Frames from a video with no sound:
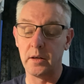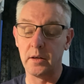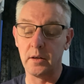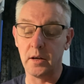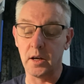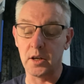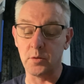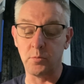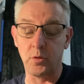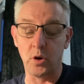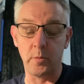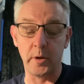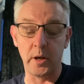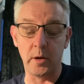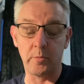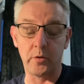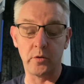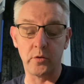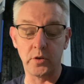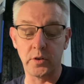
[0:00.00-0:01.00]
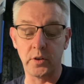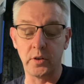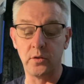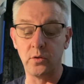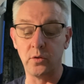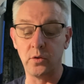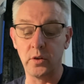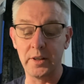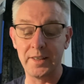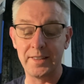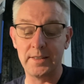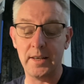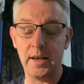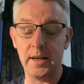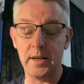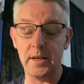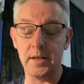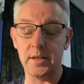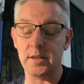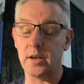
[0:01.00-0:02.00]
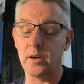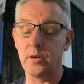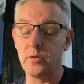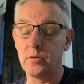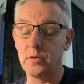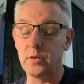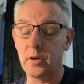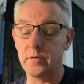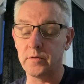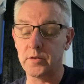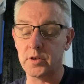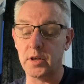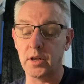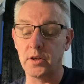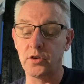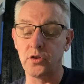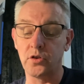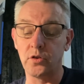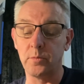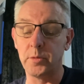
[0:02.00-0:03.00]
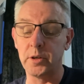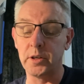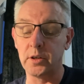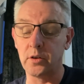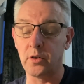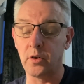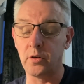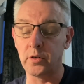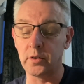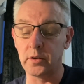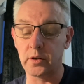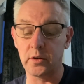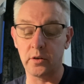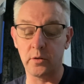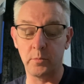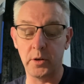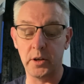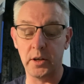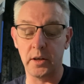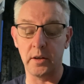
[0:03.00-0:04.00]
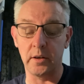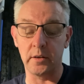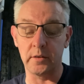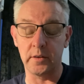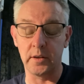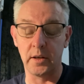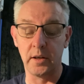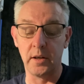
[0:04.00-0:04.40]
As Bobby approached the door, the tinny sound of "Since You've Been Gone" could be heard.